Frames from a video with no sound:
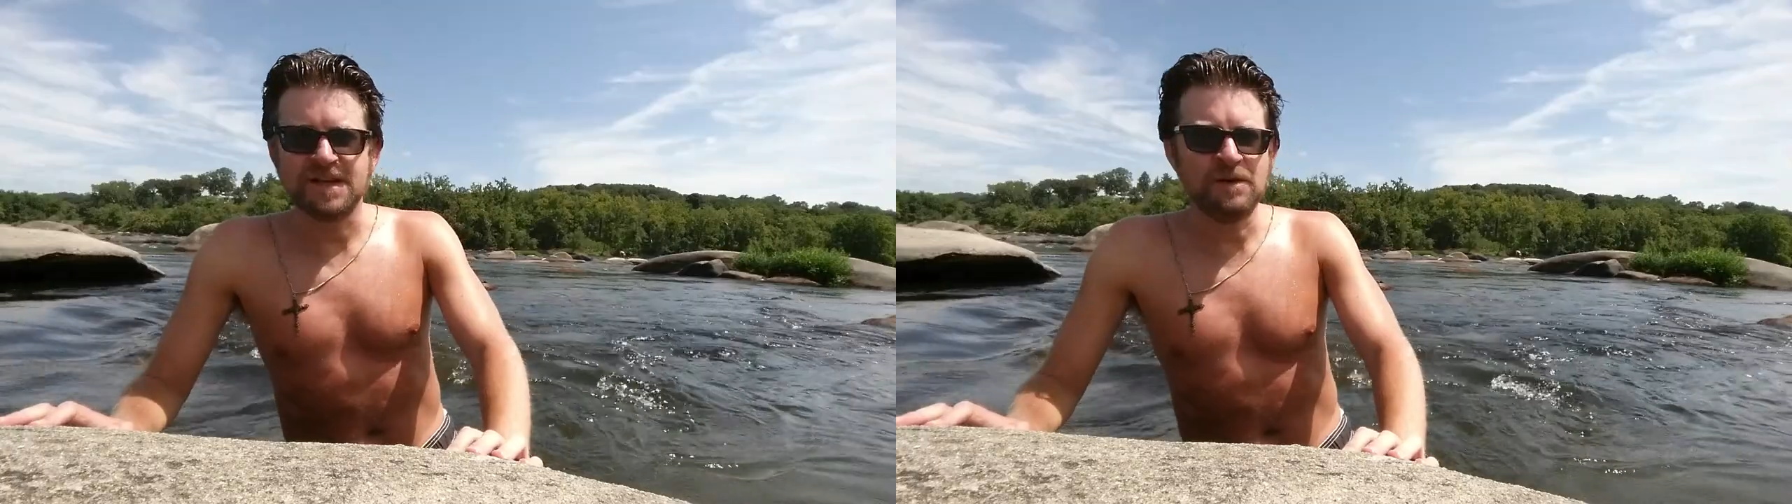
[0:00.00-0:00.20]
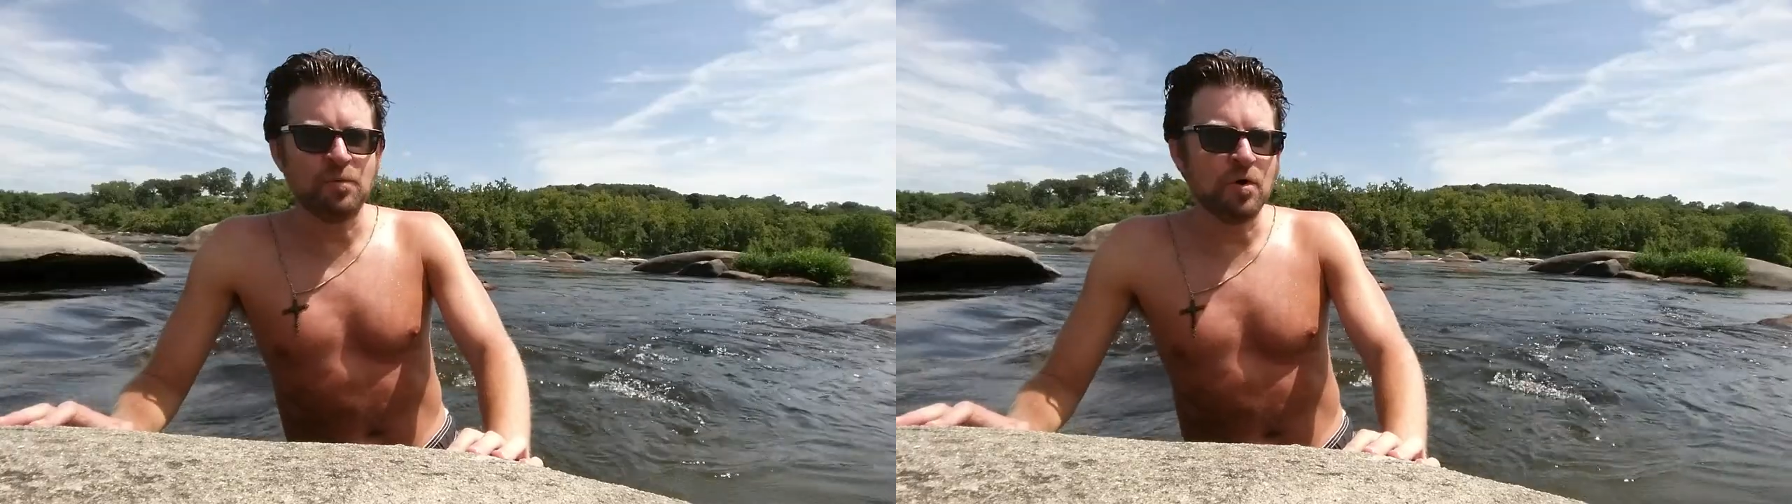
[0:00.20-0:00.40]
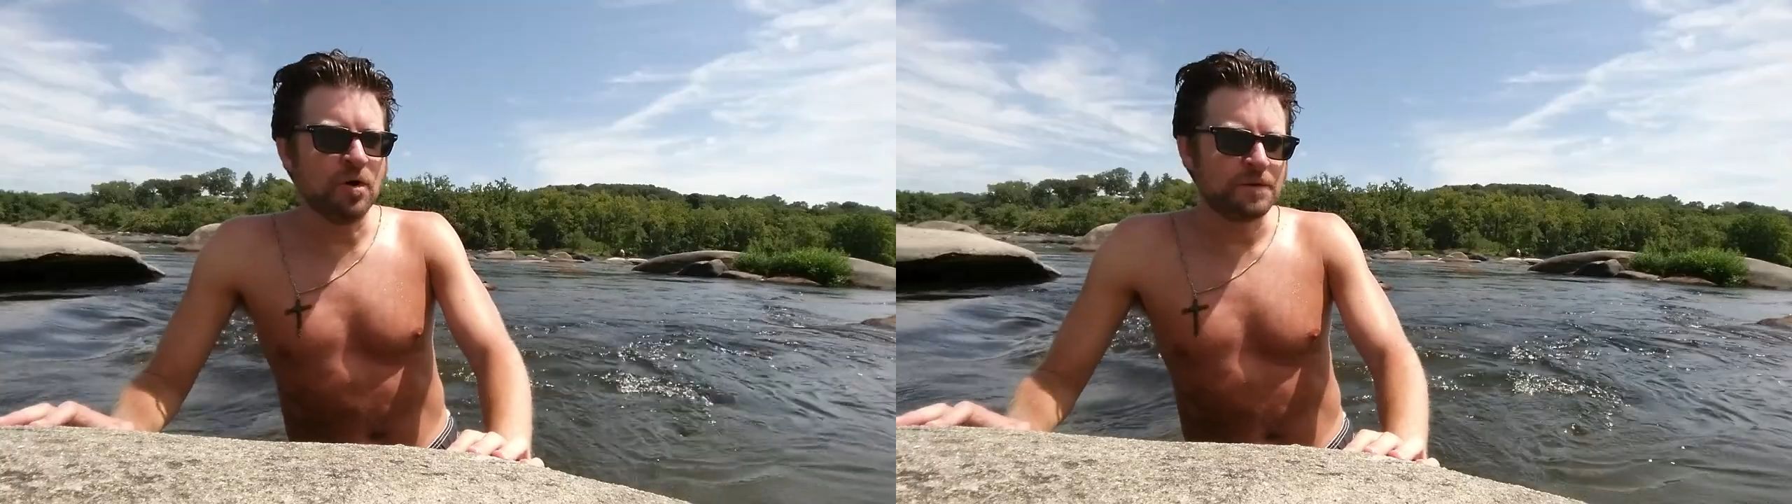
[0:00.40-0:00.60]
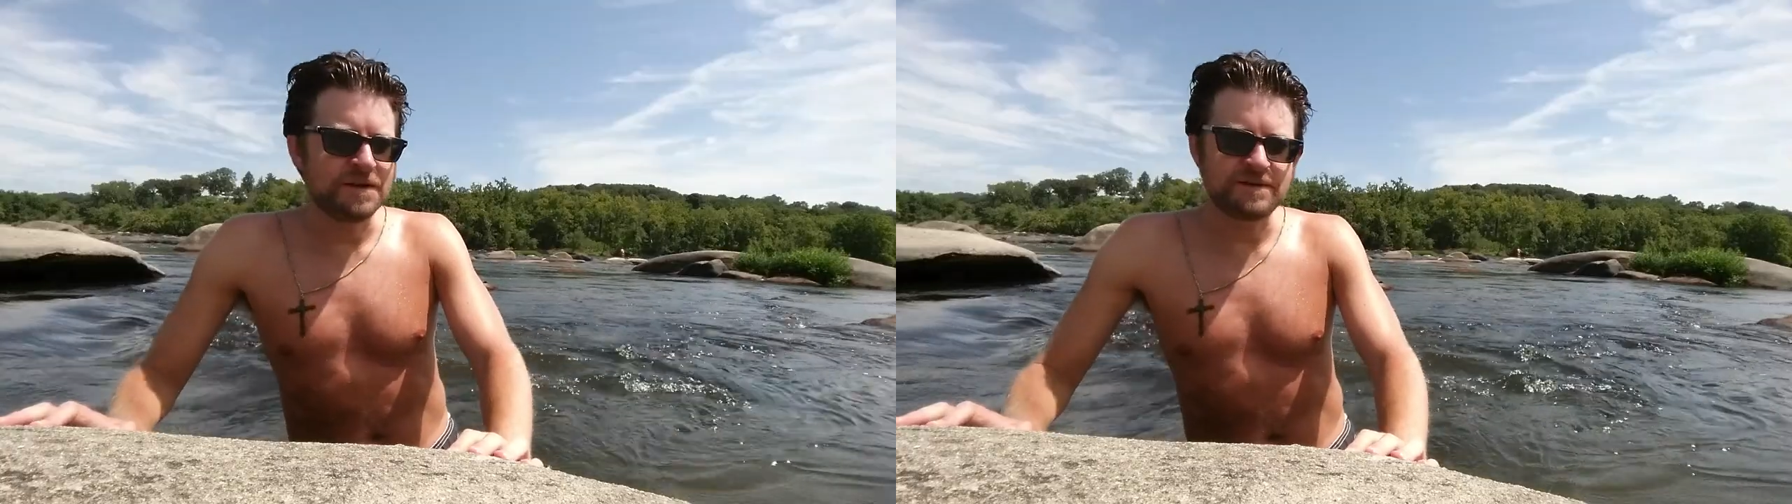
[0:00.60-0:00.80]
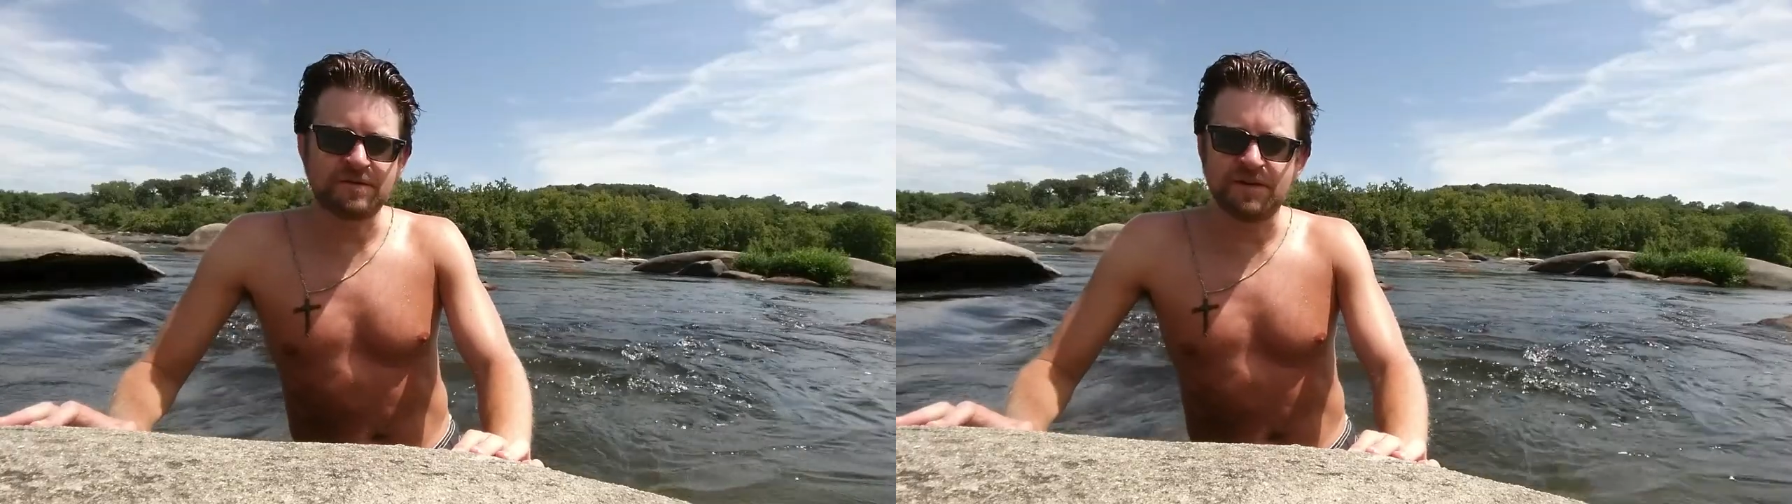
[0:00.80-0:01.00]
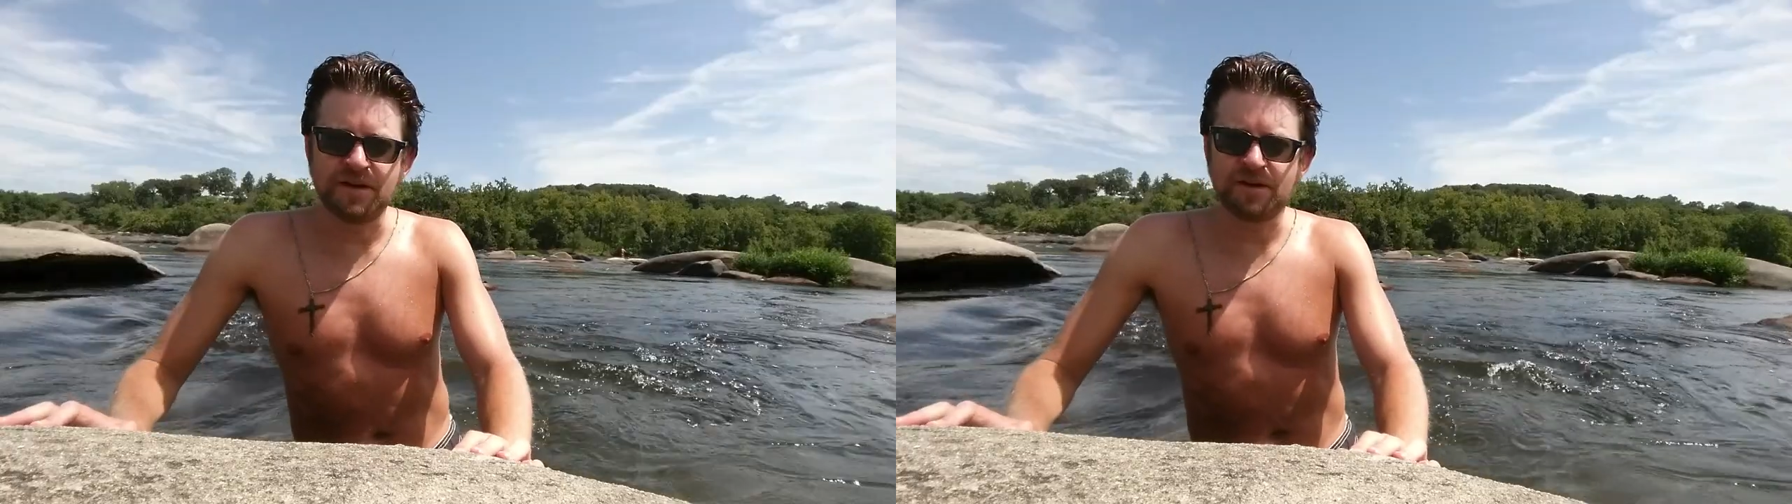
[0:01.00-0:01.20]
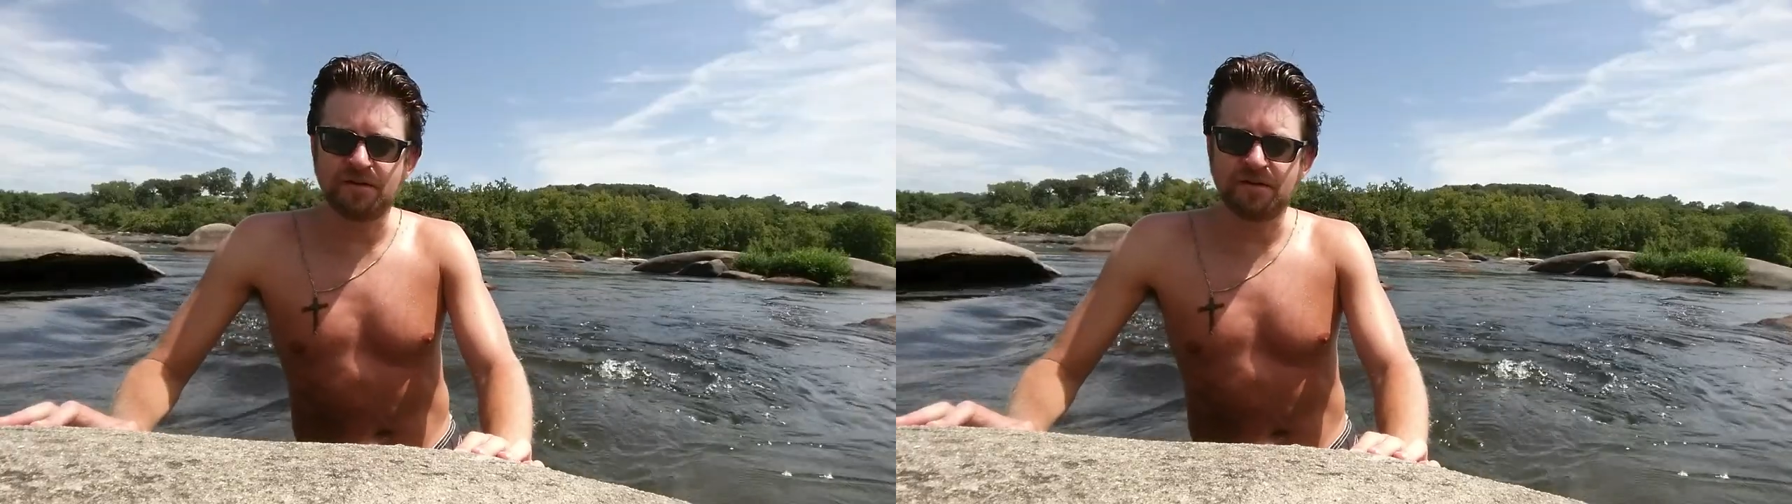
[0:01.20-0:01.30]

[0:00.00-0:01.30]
AWOL yesterday.